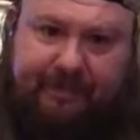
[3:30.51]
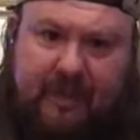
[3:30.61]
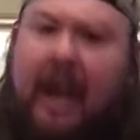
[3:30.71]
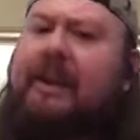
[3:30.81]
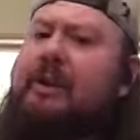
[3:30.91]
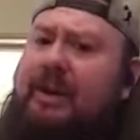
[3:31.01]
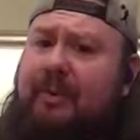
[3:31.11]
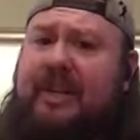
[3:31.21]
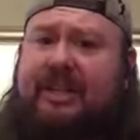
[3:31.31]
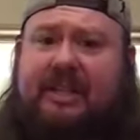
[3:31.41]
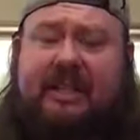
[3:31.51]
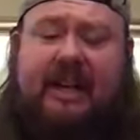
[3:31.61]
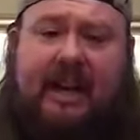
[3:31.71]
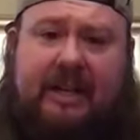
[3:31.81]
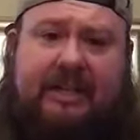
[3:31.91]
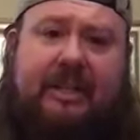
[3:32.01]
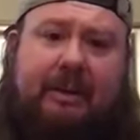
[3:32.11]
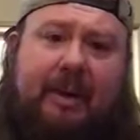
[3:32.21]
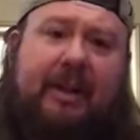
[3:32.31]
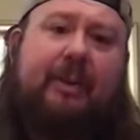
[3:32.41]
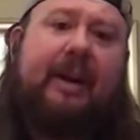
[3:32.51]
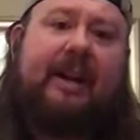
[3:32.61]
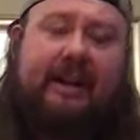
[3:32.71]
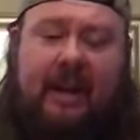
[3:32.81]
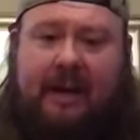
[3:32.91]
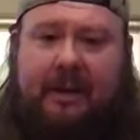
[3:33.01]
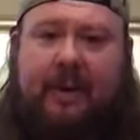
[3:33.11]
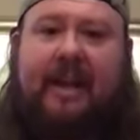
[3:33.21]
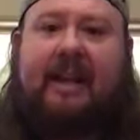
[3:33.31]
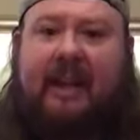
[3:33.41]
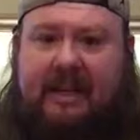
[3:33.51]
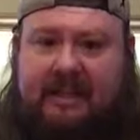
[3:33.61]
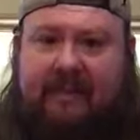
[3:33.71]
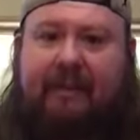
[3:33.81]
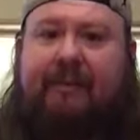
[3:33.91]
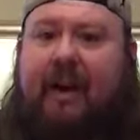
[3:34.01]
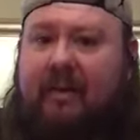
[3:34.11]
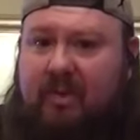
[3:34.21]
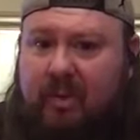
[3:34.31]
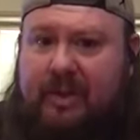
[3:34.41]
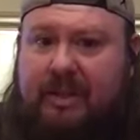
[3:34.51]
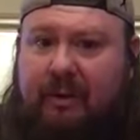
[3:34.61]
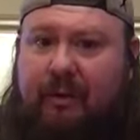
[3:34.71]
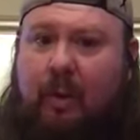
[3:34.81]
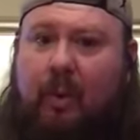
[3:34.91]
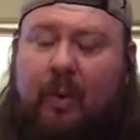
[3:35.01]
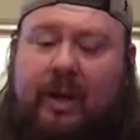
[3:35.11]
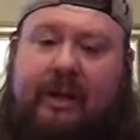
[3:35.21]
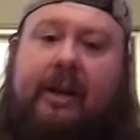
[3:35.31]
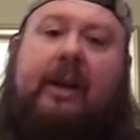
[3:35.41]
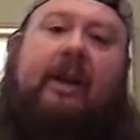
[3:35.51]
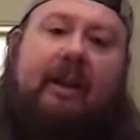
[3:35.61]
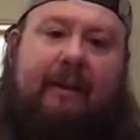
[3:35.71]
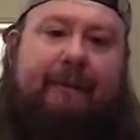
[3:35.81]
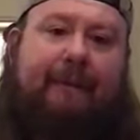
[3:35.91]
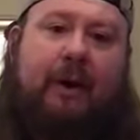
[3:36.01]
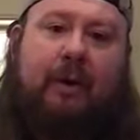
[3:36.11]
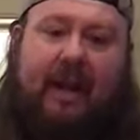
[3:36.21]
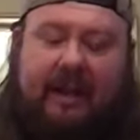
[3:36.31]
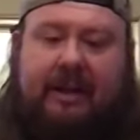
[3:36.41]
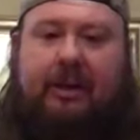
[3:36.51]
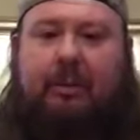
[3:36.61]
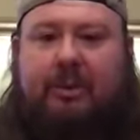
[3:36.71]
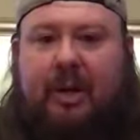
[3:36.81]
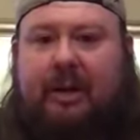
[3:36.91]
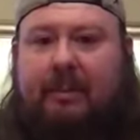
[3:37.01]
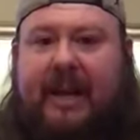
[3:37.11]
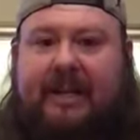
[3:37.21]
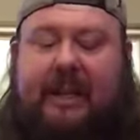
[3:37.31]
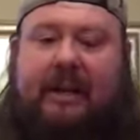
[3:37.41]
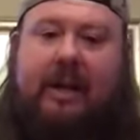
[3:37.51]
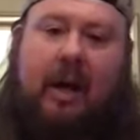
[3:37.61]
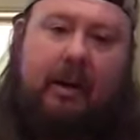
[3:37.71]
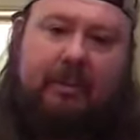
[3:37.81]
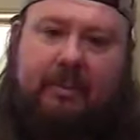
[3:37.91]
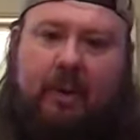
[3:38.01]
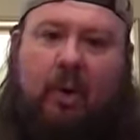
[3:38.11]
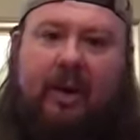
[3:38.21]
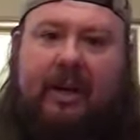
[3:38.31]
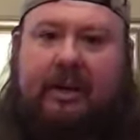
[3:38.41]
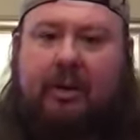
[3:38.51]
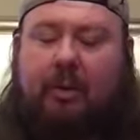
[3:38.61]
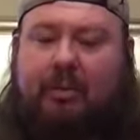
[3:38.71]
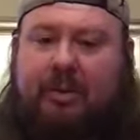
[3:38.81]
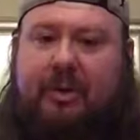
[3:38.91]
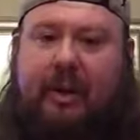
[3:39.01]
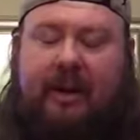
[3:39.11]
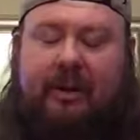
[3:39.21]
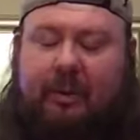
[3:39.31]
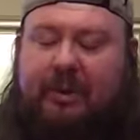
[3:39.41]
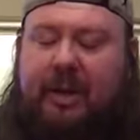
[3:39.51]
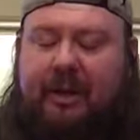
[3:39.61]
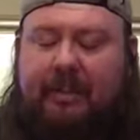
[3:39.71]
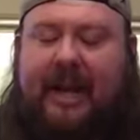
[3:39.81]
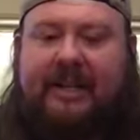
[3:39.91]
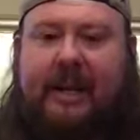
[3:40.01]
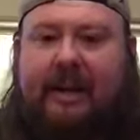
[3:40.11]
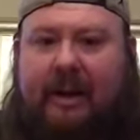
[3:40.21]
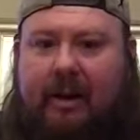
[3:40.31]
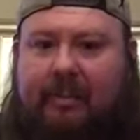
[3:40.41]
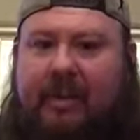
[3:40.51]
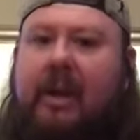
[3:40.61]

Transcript: and you can reach us at IHT, by the way, at 908-875-3241. info@inhometrainermatt.com or inhometrainermatt.com